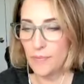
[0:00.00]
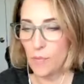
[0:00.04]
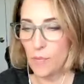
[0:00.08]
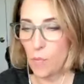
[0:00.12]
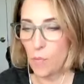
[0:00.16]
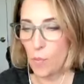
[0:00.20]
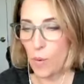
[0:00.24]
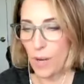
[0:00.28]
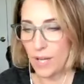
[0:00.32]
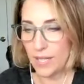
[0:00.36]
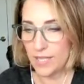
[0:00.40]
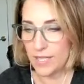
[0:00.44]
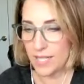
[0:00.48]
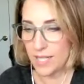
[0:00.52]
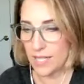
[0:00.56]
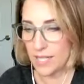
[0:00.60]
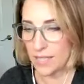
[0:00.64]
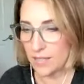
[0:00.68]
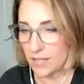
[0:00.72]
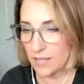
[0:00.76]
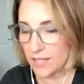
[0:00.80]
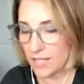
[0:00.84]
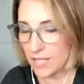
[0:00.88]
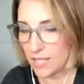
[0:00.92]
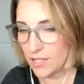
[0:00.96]
Wendy
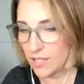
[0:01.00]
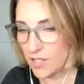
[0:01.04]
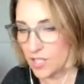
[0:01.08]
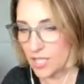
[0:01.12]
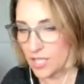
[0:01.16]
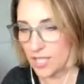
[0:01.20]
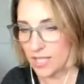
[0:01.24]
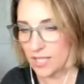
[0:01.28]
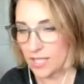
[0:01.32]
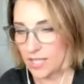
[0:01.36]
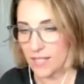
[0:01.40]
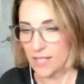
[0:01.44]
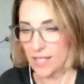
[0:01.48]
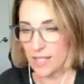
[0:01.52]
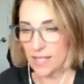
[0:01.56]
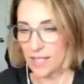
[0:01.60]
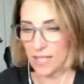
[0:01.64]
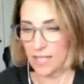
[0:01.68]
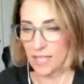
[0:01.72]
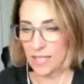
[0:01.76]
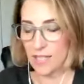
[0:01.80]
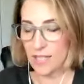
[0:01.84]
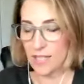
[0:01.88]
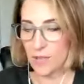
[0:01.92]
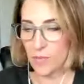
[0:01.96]
looks like she needs the
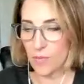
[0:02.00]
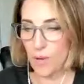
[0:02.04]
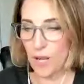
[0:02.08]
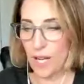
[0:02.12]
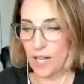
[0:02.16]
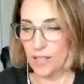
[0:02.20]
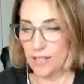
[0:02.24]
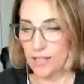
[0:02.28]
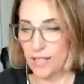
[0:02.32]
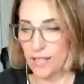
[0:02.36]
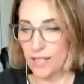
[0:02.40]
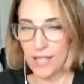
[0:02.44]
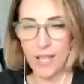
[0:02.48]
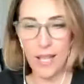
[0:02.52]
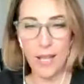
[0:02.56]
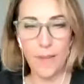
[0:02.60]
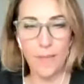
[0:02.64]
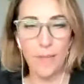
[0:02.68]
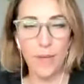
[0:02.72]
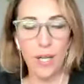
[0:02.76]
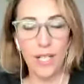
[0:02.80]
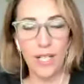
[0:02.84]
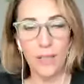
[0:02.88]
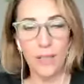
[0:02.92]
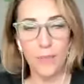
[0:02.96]
link as well. It
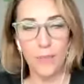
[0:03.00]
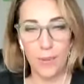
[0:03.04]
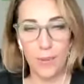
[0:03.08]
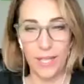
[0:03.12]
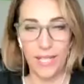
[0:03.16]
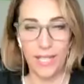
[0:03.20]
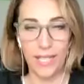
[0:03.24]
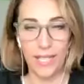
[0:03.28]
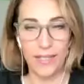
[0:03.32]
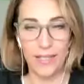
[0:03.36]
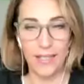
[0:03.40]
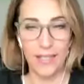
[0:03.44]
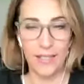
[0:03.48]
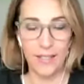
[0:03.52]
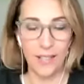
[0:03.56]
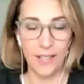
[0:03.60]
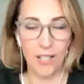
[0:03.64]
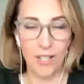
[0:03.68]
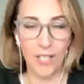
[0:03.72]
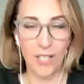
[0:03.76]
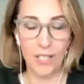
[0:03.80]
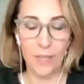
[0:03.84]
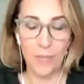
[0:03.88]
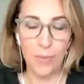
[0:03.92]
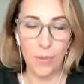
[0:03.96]
might be, I
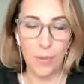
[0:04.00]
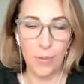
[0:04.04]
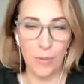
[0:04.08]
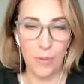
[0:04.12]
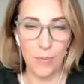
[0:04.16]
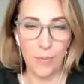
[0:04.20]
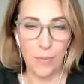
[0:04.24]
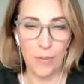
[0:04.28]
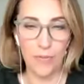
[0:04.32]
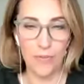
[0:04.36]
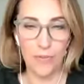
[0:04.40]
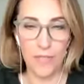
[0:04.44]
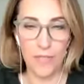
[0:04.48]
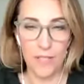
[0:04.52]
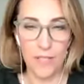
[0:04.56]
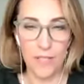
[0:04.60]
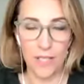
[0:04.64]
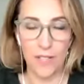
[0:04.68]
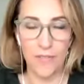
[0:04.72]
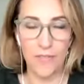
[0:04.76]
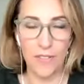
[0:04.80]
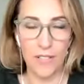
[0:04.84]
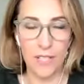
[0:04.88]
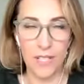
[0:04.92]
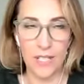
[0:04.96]
think the problem we've
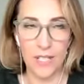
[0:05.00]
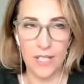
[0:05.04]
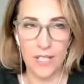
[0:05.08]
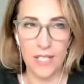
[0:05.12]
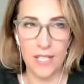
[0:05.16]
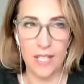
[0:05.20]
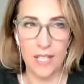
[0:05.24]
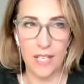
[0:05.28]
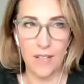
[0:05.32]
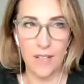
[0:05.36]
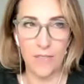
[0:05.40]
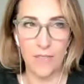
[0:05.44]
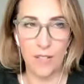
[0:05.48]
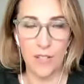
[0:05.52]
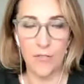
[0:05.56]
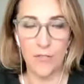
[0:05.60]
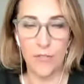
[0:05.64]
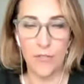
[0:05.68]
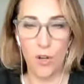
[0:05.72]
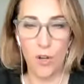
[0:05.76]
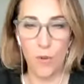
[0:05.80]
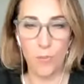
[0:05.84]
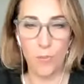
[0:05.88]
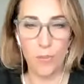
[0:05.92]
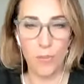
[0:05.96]
discovered is that if you've
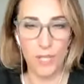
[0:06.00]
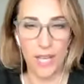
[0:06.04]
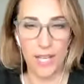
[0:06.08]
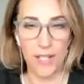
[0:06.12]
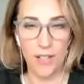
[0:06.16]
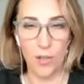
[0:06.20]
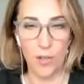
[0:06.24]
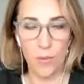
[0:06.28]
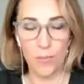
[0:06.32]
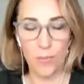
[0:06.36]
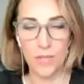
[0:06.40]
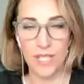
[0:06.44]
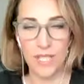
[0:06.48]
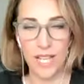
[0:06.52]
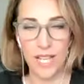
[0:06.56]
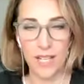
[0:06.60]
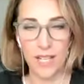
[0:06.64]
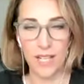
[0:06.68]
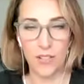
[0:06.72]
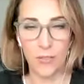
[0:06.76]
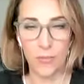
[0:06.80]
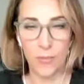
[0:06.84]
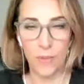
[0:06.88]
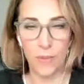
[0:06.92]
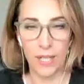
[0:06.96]
opted
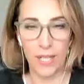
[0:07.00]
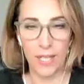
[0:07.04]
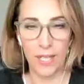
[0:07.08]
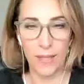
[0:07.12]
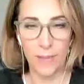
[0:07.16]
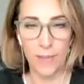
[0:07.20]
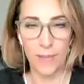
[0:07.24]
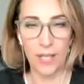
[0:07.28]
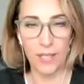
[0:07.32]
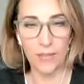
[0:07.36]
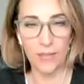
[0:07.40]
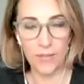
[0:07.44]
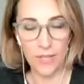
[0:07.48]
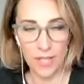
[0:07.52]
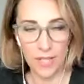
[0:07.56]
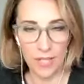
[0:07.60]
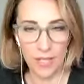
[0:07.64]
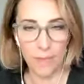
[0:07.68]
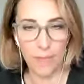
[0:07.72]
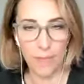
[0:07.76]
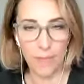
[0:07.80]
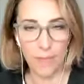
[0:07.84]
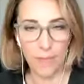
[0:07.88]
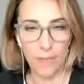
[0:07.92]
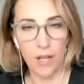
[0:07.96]
out of my emails in
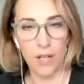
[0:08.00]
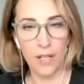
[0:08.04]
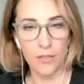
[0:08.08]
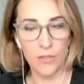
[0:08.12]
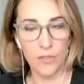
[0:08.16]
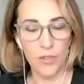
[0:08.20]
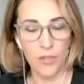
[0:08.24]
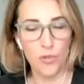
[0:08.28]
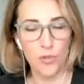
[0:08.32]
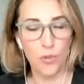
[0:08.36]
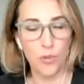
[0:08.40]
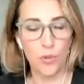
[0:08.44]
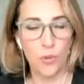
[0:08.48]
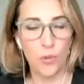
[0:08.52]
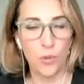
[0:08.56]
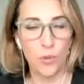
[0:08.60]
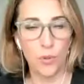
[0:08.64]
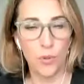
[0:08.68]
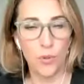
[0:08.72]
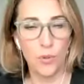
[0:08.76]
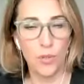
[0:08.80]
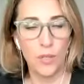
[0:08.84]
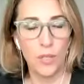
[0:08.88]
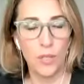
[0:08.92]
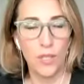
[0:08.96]
the past
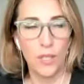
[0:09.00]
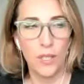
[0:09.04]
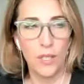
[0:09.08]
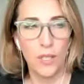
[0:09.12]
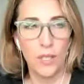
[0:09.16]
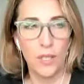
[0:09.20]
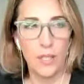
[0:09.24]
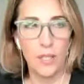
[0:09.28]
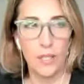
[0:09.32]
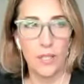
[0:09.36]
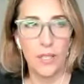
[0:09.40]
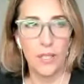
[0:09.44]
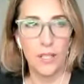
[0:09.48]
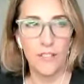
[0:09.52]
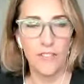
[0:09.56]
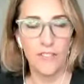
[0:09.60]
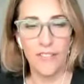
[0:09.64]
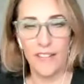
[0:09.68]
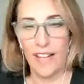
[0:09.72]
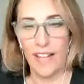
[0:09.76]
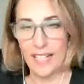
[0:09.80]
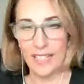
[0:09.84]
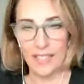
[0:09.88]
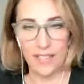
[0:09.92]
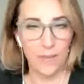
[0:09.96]
or
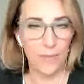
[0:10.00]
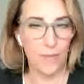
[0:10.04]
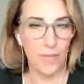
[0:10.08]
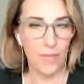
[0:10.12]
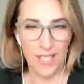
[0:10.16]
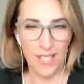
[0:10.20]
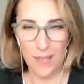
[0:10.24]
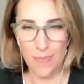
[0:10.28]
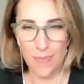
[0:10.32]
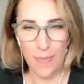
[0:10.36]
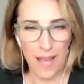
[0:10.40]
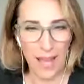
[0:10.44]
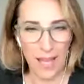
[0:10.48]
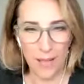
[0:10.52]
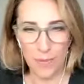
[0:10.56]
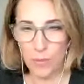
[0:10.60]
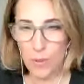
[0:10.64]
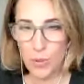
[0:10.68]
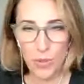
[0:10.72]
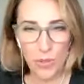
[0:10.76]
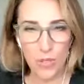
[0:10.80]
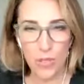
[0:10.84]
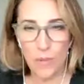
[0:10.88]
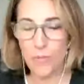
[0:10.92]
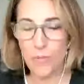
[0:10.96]
flagged them as spam
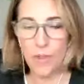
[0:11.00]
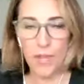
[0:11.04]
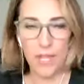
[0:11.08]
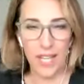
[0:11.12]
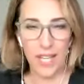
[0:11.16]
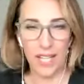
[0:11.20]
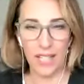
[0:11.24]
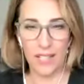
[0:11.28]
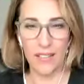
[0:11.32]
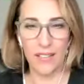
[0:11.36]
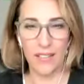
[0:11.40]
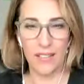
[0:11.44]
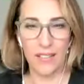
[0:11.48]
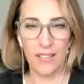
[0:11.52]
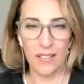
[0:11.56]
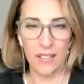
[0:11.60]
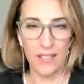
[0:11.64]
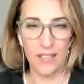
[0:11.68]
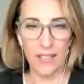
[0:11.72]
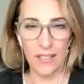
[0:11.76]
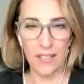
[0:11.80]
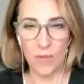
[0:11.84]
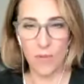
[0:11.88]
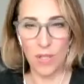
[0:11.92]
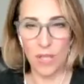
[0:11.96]
or something,
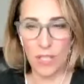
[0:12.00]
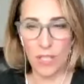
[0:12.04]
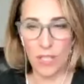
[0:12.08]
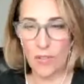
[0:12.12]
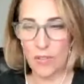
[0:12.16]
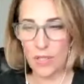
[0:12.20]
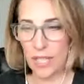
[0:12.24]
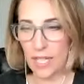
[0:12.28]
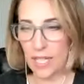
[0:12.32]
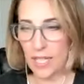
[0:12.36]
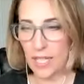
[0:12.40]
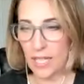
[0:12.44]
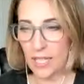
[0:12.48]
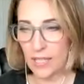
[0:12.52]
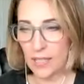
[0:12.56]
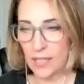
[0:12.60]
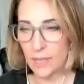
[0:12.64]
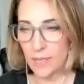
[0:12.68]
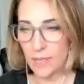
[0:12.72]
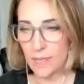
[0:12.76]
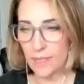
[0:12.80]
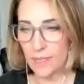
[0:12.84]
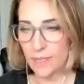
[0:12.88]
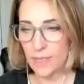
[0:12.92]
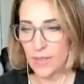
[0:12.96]
that's why you're not getting them.
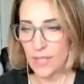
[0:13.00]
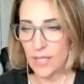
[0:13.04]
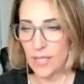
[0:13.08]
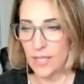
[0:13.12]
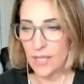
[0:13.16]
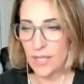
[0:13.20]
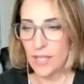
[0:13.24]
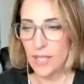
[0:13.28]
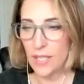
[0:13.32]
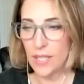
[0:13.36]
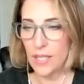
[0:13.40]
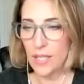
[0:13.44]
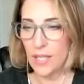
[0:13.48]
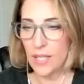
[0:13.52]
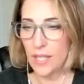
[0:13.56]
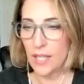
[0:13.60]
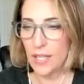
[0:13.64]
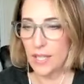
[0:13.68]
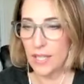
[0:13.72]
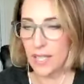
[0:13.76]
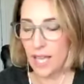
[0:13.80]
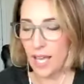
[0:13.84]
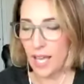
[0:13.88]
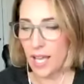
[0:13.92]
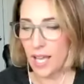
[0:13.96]

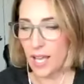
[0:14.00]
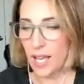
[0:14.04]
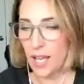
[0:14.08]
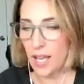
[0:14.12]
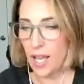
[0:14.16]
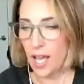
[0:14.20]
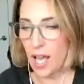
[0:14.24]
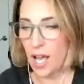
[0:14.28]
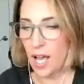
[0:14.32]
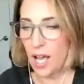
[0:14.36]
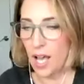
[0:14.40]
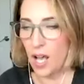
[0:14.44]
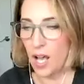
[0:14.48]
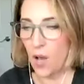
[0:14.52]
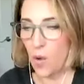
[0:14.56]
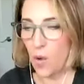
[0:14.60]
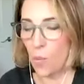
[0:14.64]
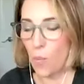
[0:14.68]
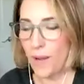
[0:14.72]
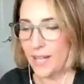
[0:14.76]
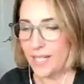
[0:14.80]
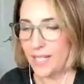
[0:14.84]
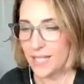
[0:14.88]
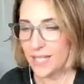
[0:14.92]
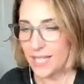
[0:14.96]
Yeah.
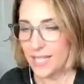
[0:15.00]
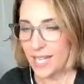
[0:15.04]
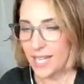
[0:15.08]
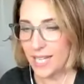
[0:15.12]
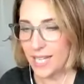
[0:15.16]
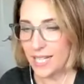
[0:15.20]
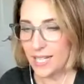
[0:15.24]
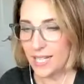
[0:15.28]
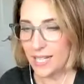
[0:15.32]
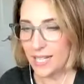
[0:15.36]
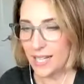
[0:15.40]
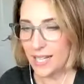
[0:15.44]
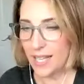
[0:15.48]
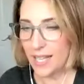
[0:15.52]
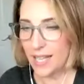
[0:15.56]
Wendy,